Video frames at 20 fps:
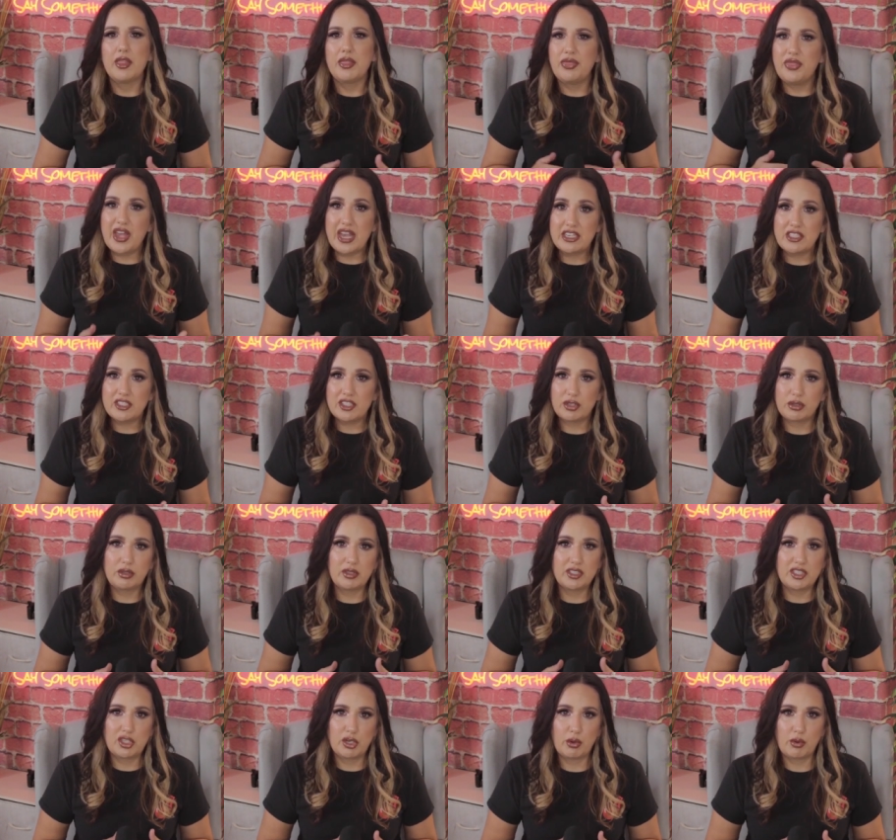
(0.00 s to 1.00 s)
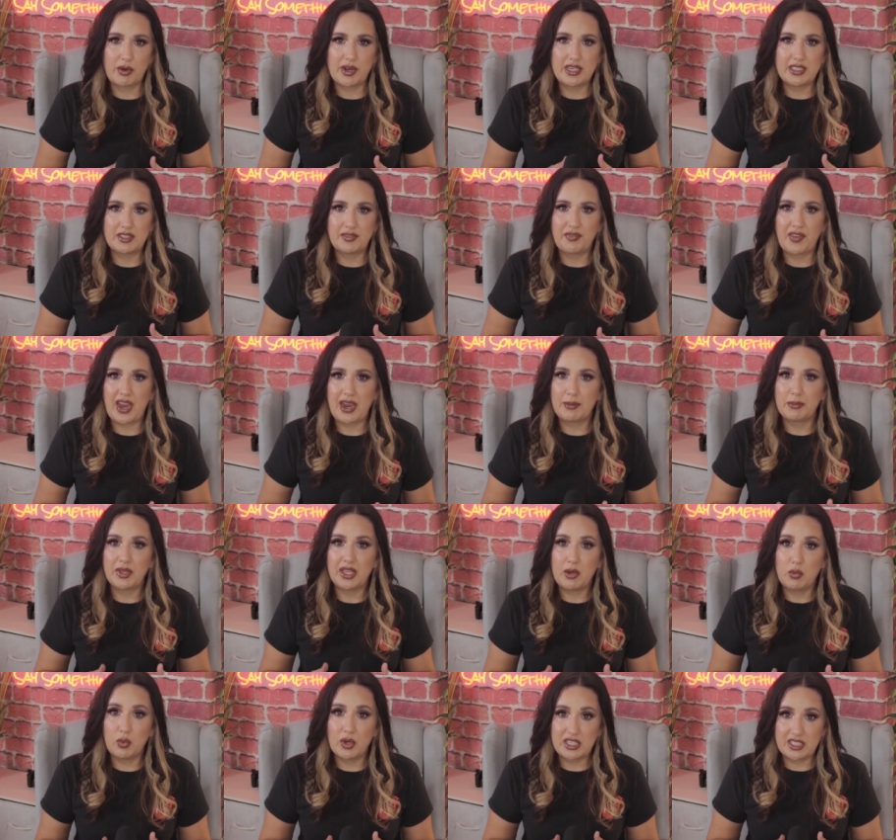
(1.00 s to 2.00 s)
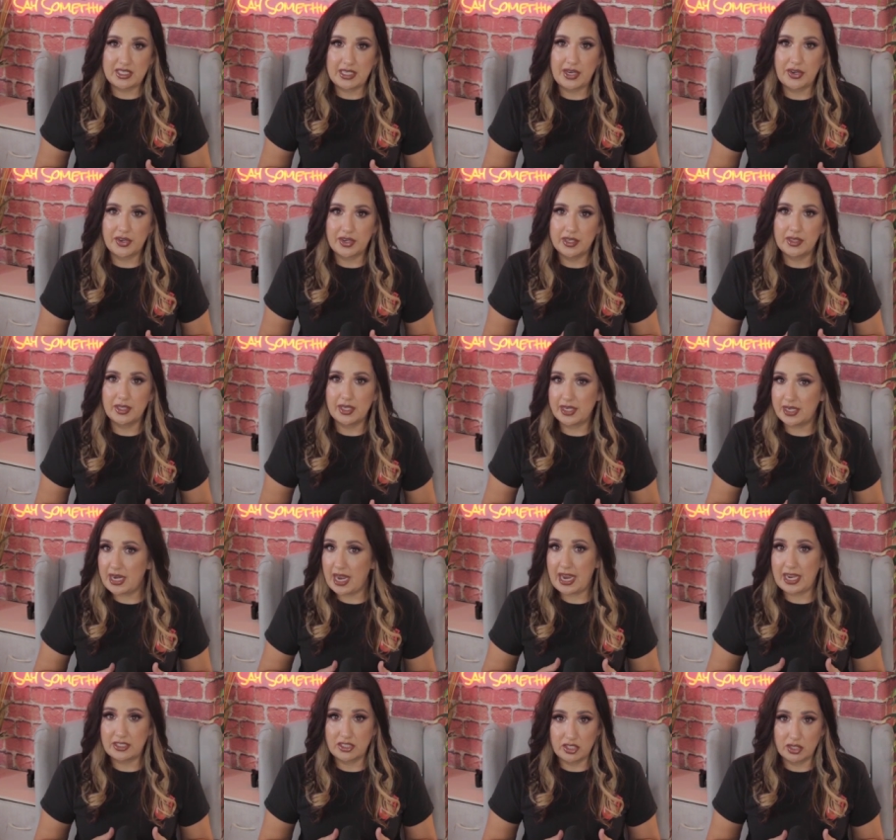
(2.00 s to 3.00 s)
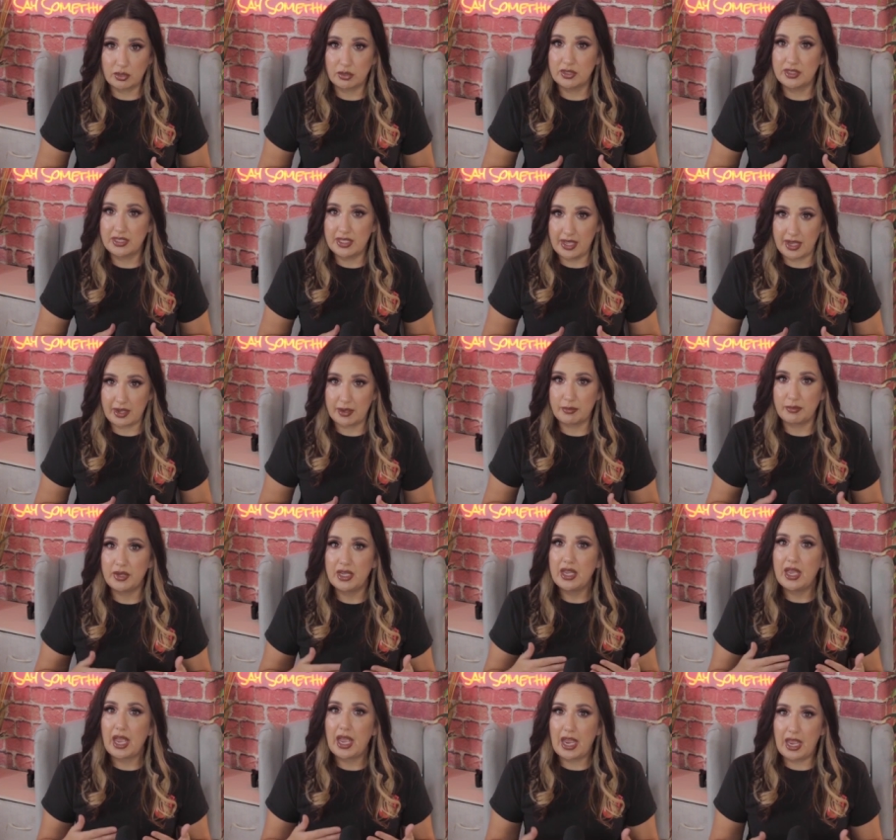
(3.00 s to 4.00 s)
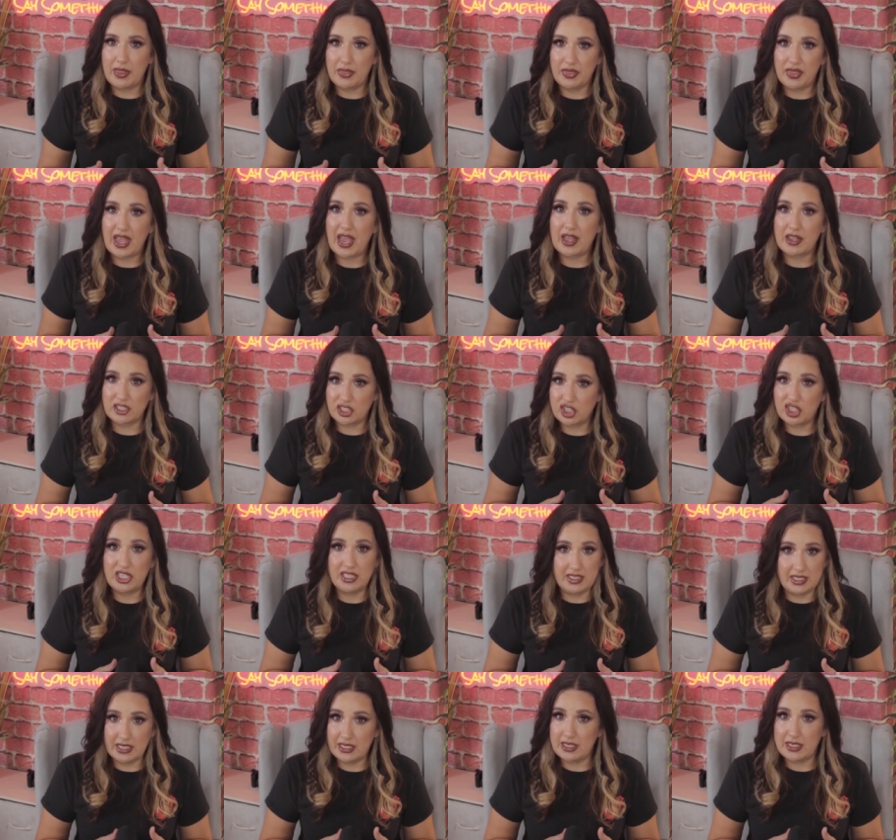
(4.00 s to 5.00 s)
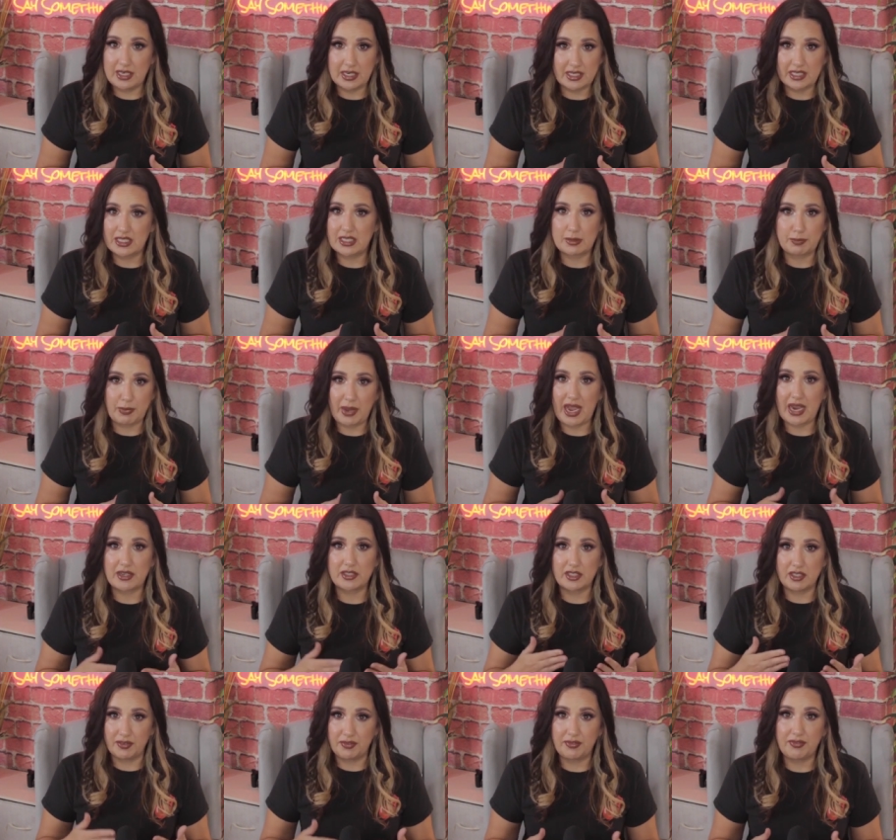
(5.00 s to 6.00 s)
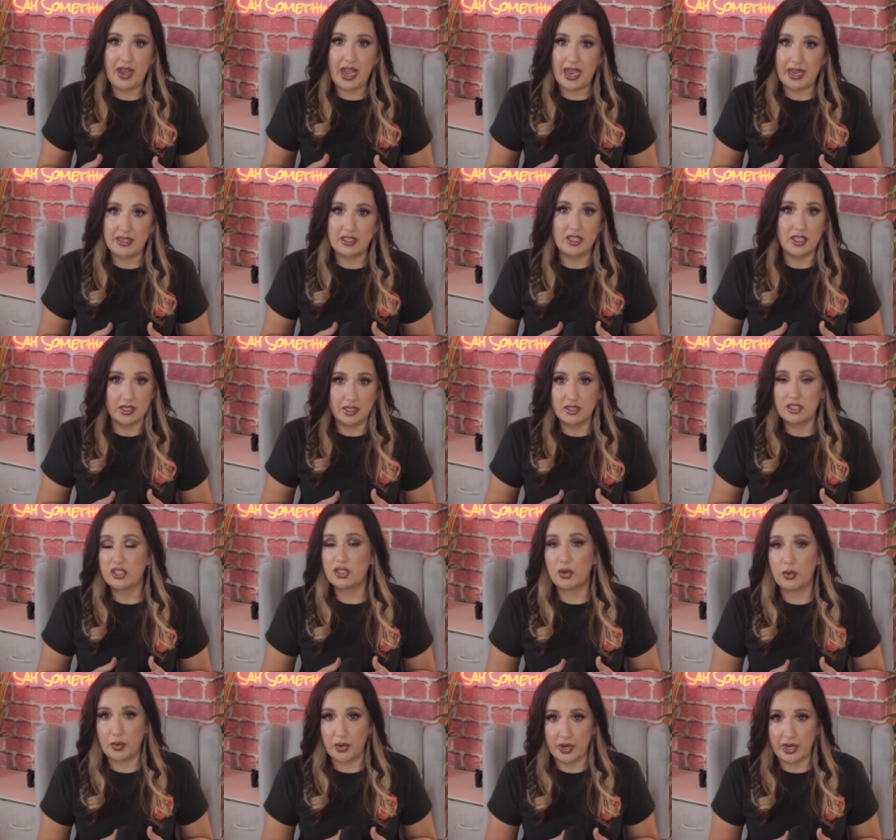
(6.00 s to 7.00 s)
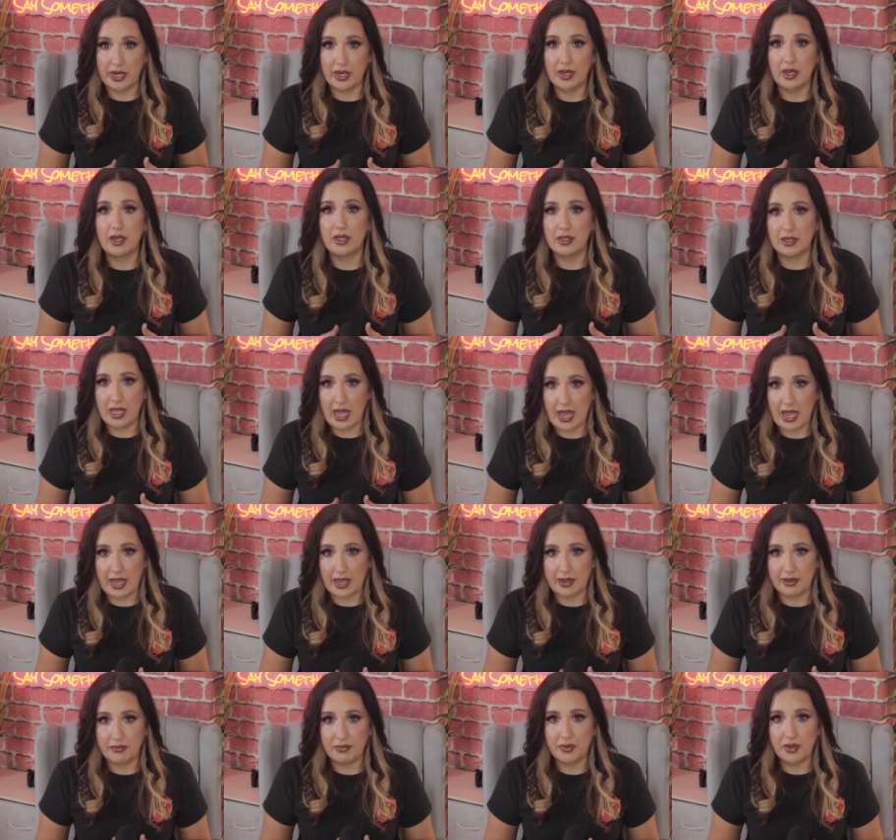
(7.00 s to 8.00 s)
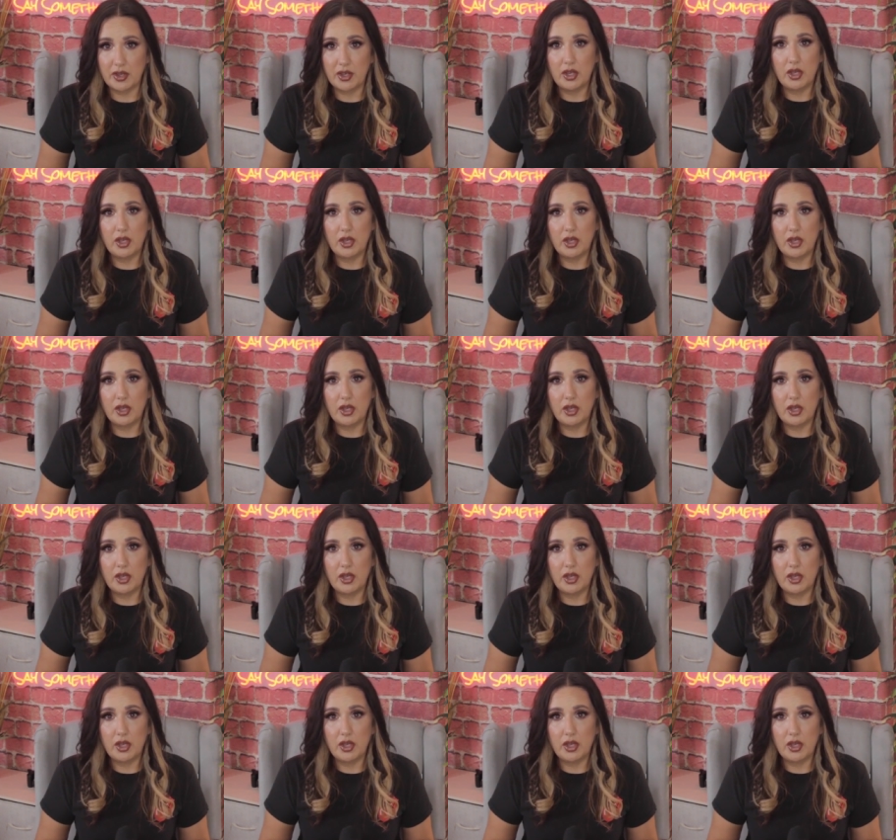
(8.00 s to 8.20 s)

Then told Tori's family what Terry Lynn had told them and that she didn't expect to find Tori alive.